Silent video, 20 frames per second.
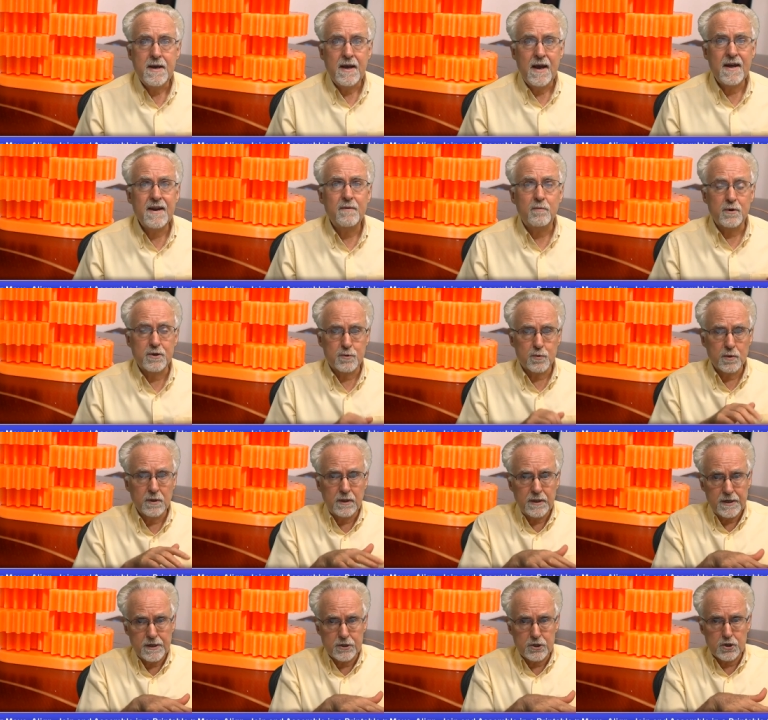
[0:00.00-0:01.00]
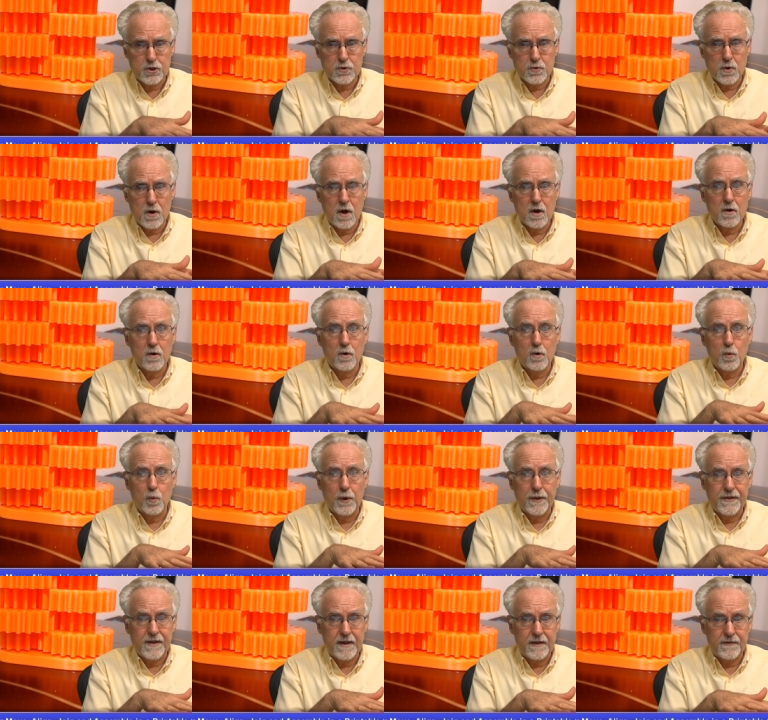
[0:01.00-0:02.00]
And it was really a struggle
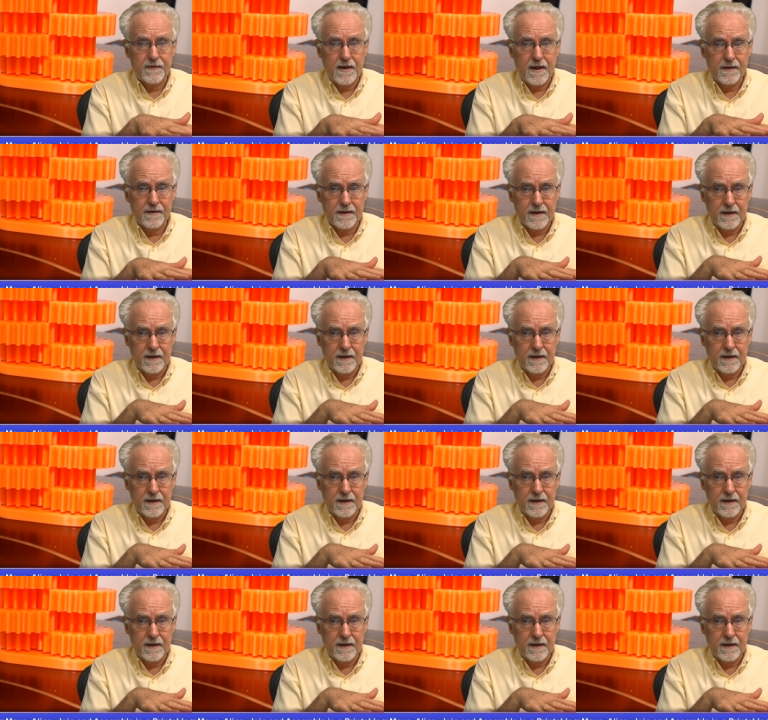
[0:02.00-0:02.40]
with get that,